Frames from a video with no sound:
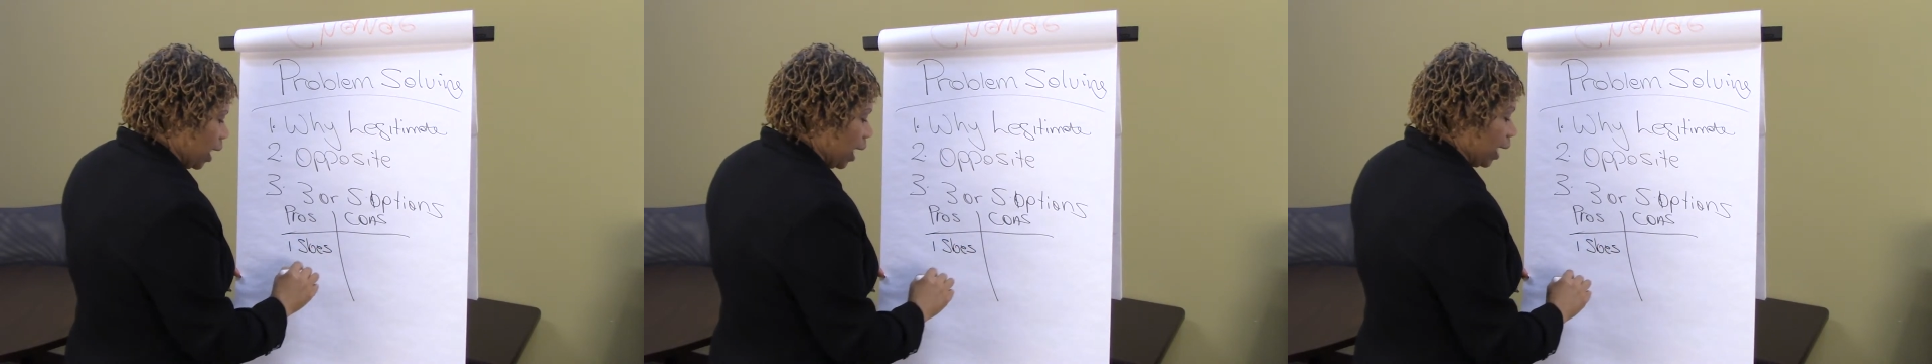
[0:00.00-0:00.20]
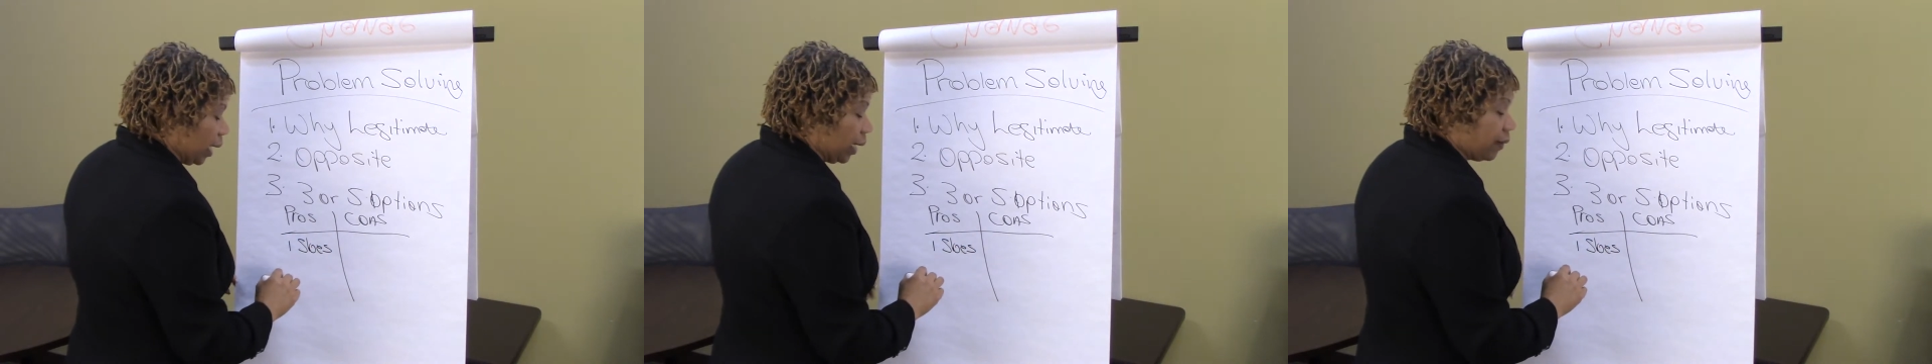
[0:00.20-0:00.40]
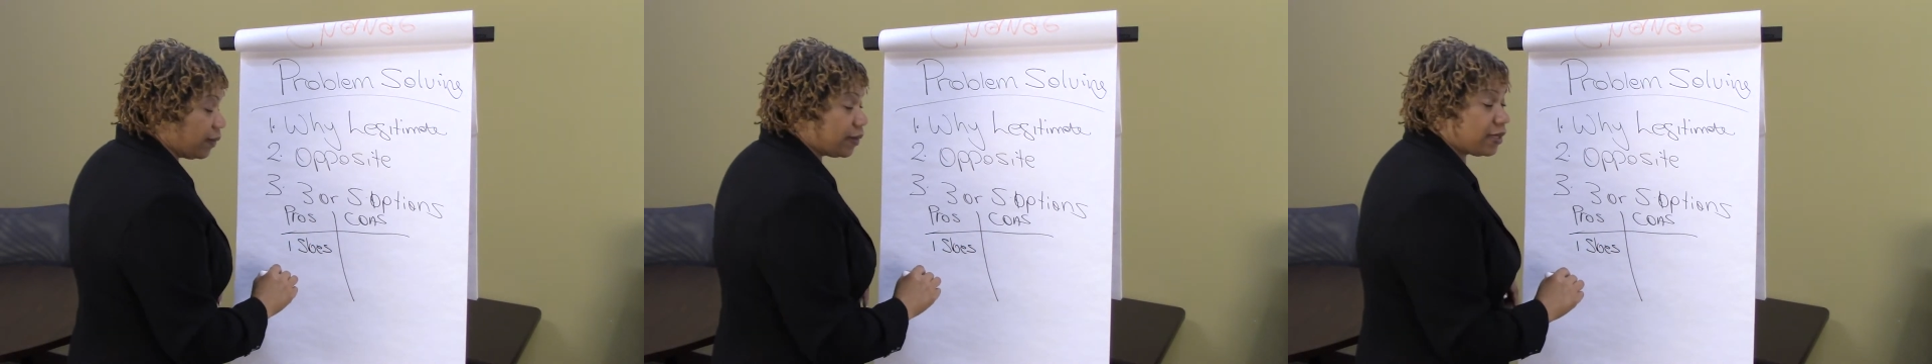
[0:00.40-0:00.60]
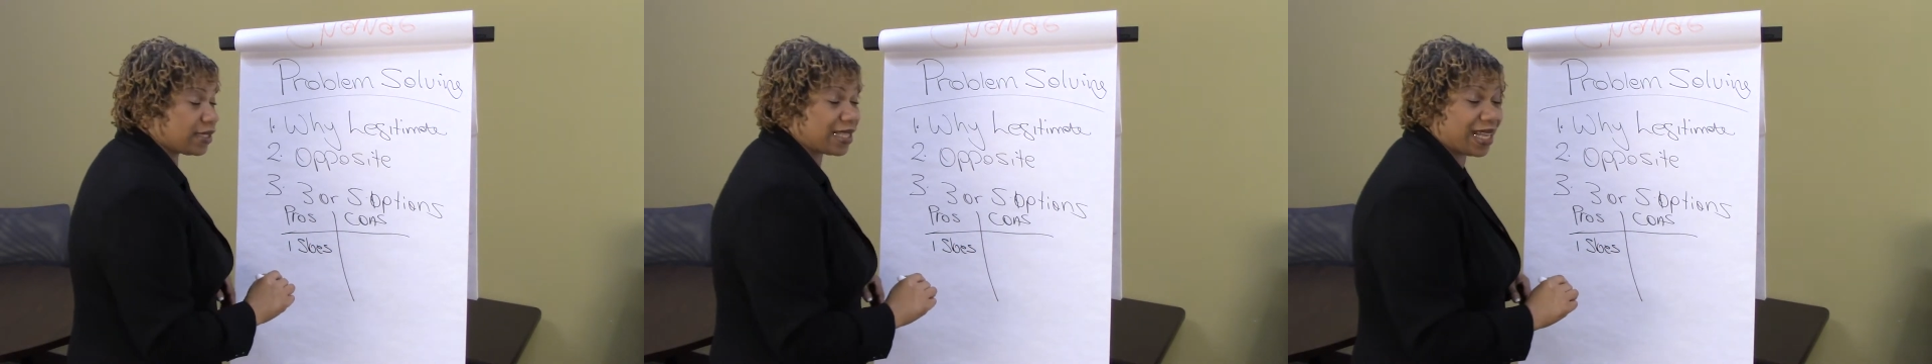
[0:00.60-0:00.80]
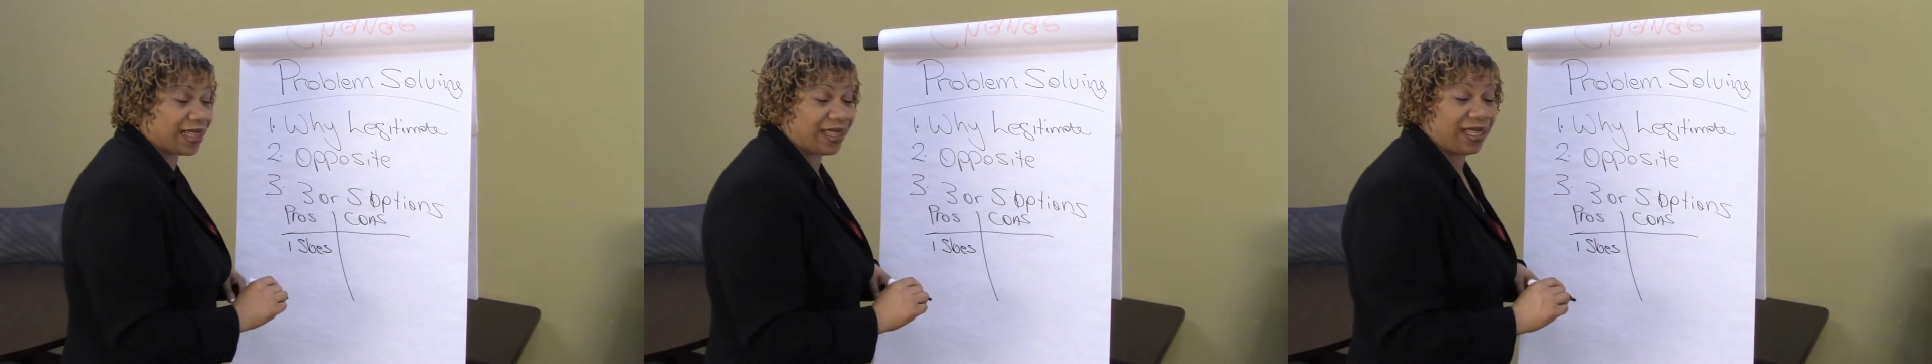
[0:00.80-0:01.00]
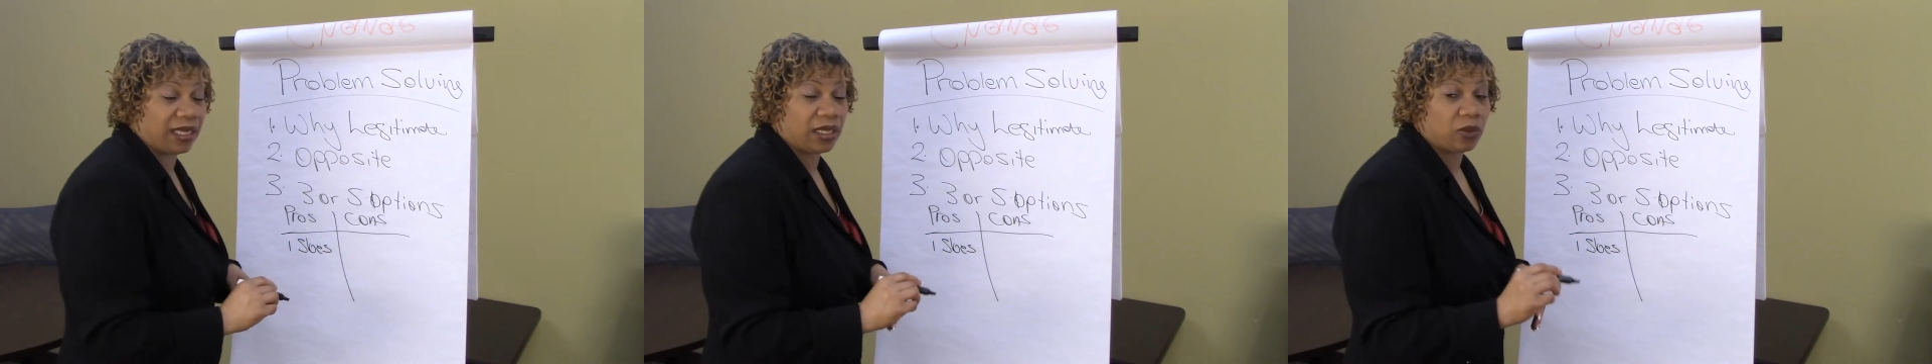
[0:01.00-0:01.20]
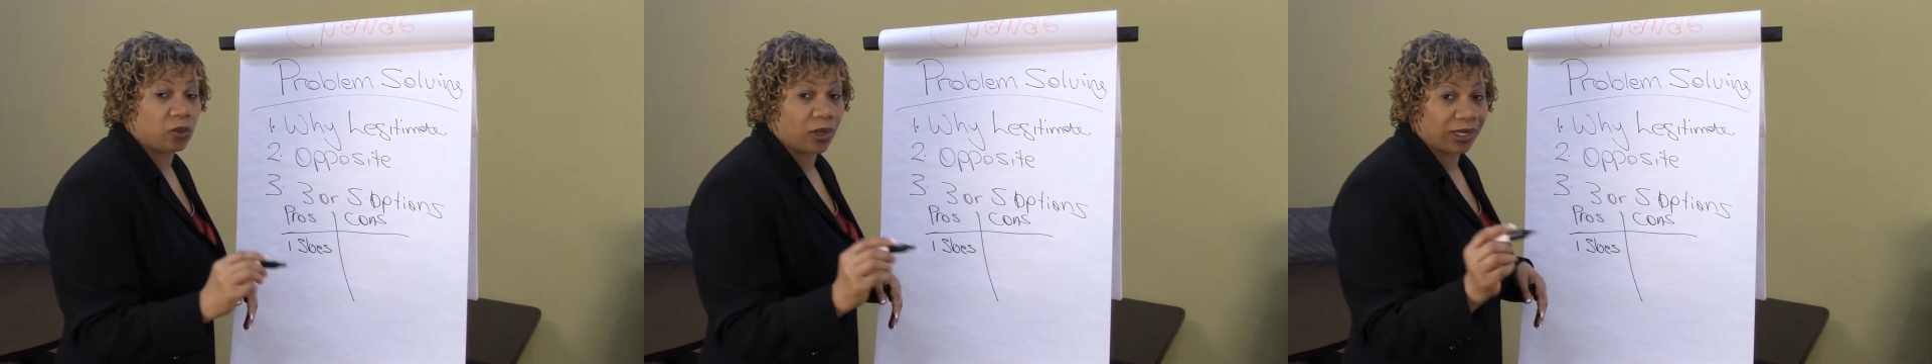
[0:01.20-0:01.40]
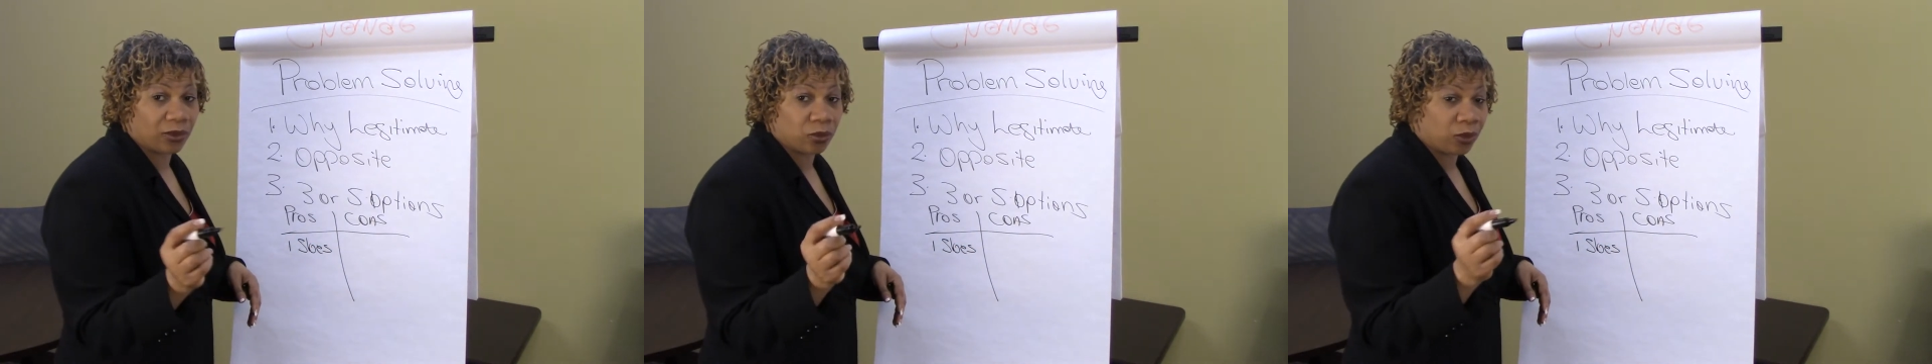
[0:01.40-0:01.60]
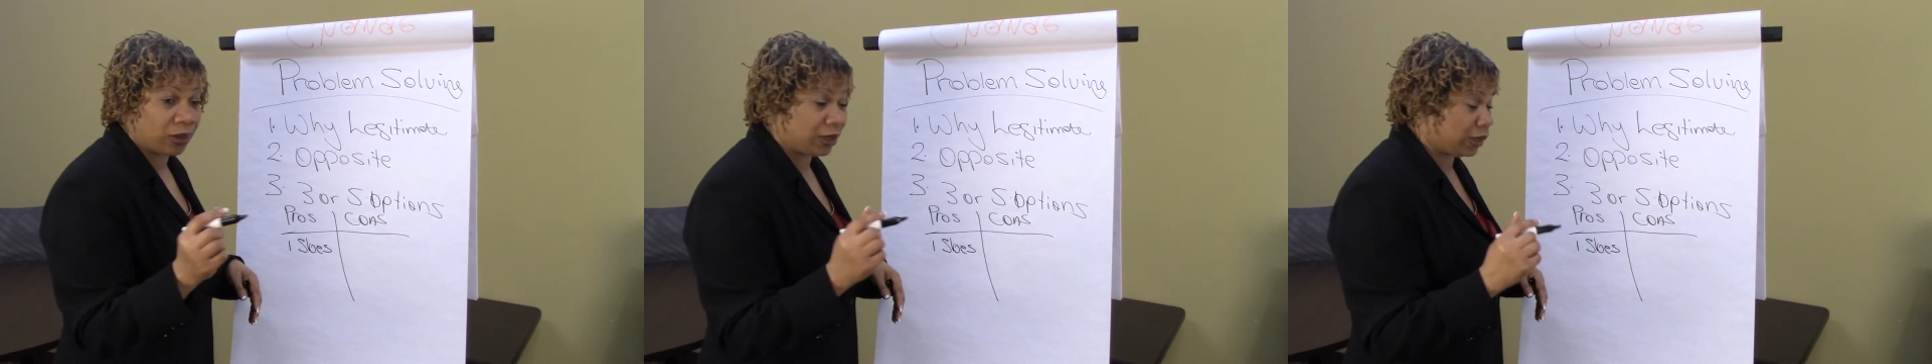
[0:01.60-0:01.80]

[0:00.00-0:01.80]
and I start thinking, what will